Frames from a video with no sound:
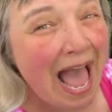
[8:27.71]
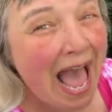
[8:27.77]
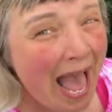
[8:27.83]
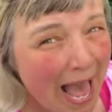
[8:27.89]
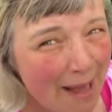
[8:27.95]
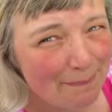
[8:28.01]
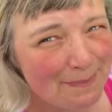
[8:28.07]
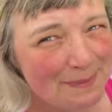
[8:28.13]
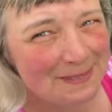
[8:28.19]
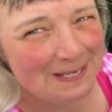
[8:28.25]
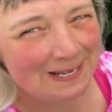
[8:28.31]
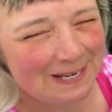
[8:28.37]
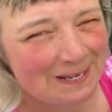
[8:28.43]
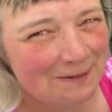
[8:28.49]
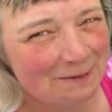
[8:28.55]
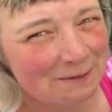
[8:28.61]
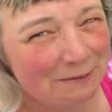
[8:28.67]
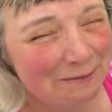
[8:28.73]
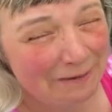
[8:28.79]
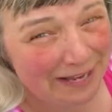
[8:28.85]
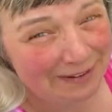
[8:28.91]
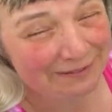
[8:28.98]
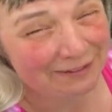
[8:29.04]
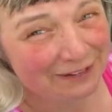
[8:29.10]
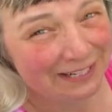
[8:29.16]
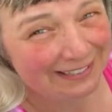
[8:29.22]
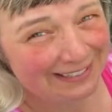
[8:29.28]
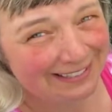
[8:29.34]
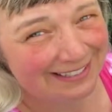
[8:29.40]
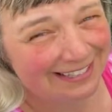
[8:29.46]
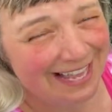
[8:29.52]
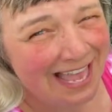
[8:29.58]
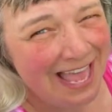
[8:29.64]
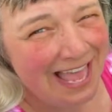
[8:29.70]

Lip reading: absolute favourites,